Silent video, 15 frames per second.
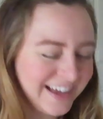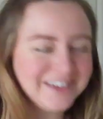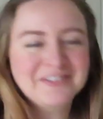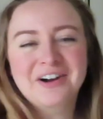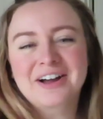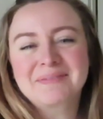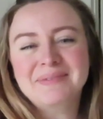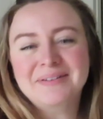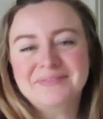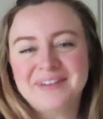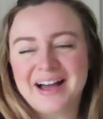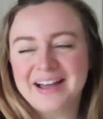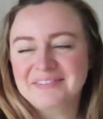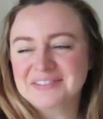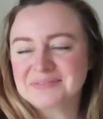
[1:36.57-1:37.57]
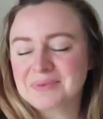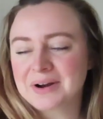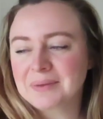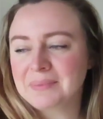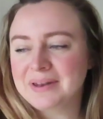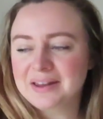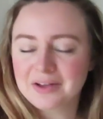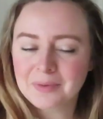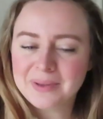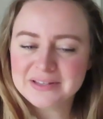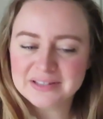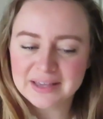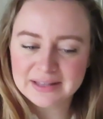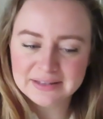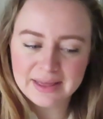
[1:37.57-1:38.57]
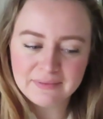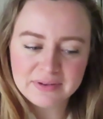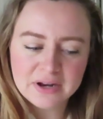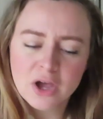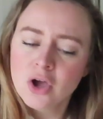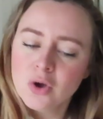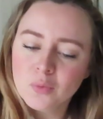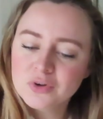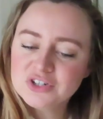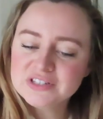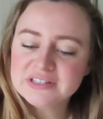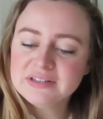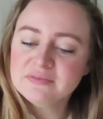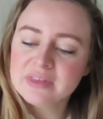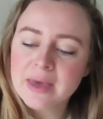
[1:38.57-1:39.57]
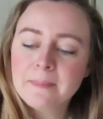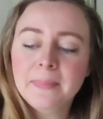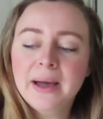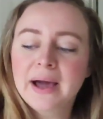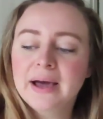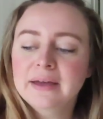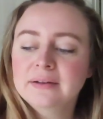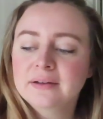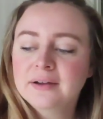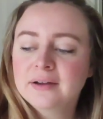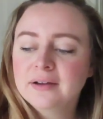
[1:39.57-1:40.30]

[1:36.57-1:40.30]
I woke up at 5 this morning, but didn't go back to like 11, which isn't even that bad.